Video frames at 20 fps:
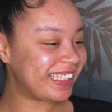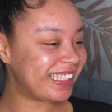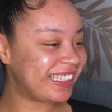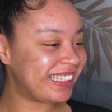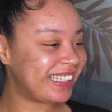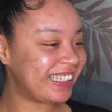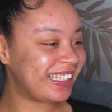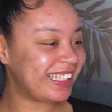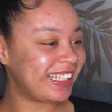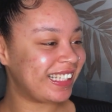know
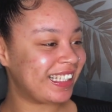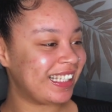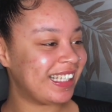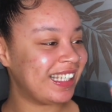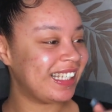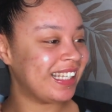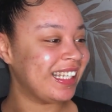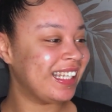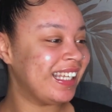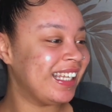that you really see
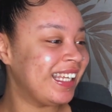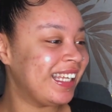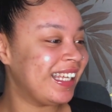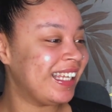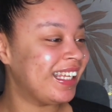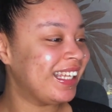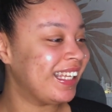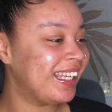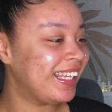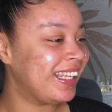me be
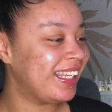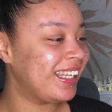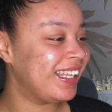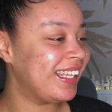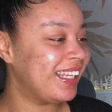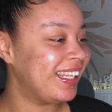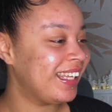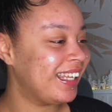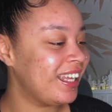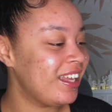the
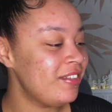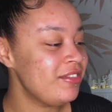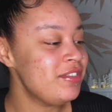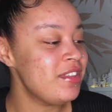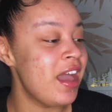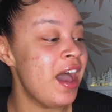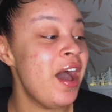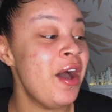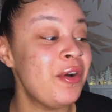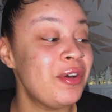reason.
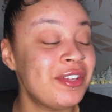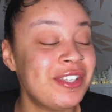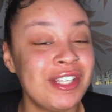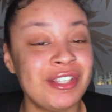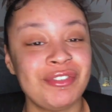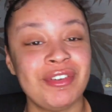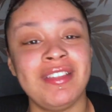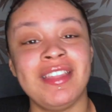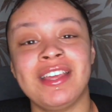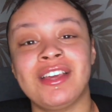No, she's
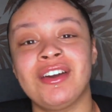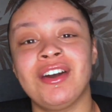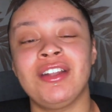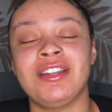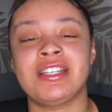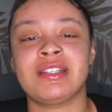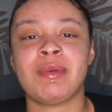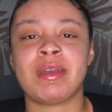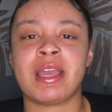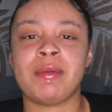really good.
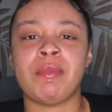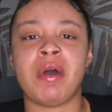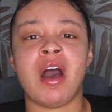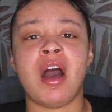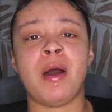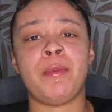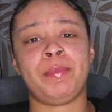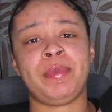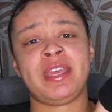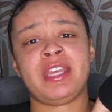She's making my
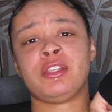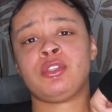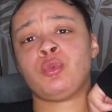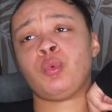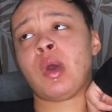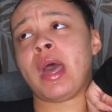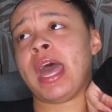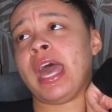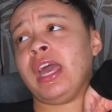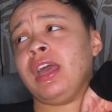armpit
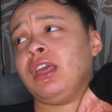sweat.